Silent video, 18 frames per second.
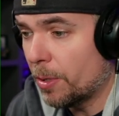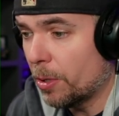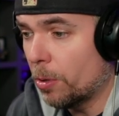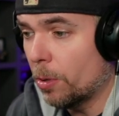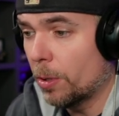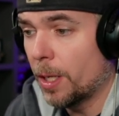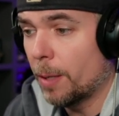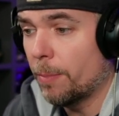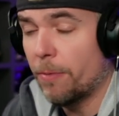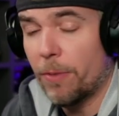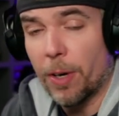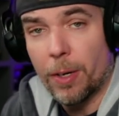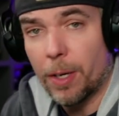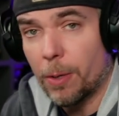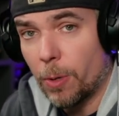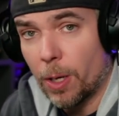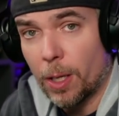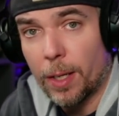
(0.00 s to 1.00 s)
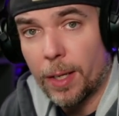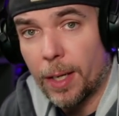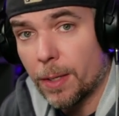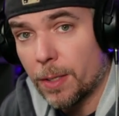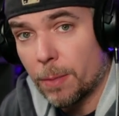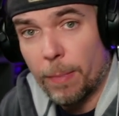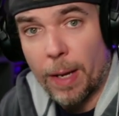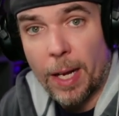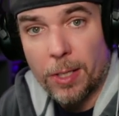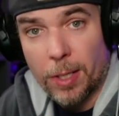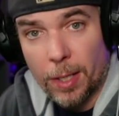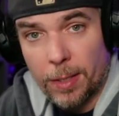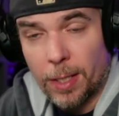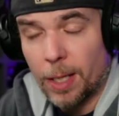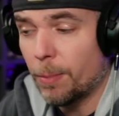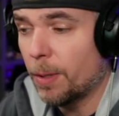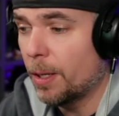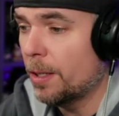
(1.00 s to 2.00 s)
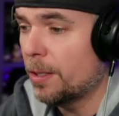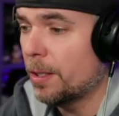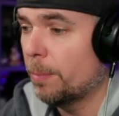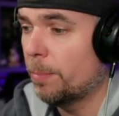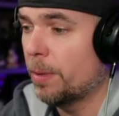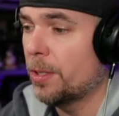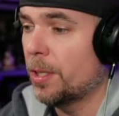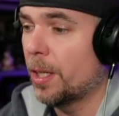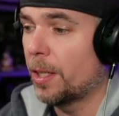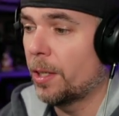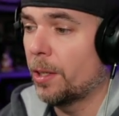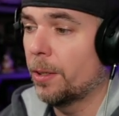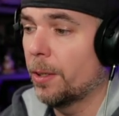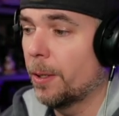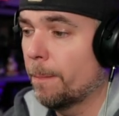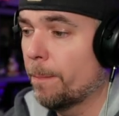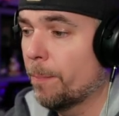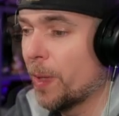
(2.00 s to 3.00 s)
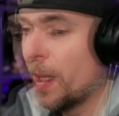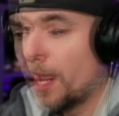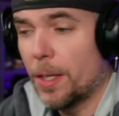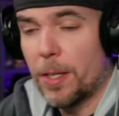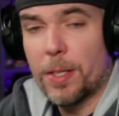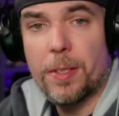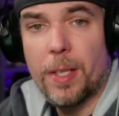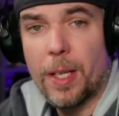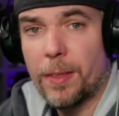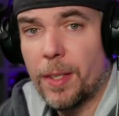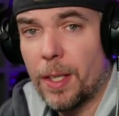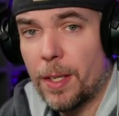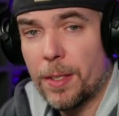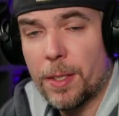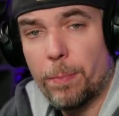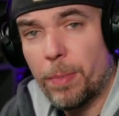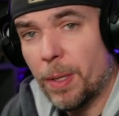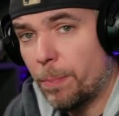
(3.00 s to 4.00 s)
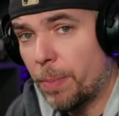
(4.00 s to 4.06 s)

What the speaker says: to hold up very well against magic damage in particular. I just think that he's a bit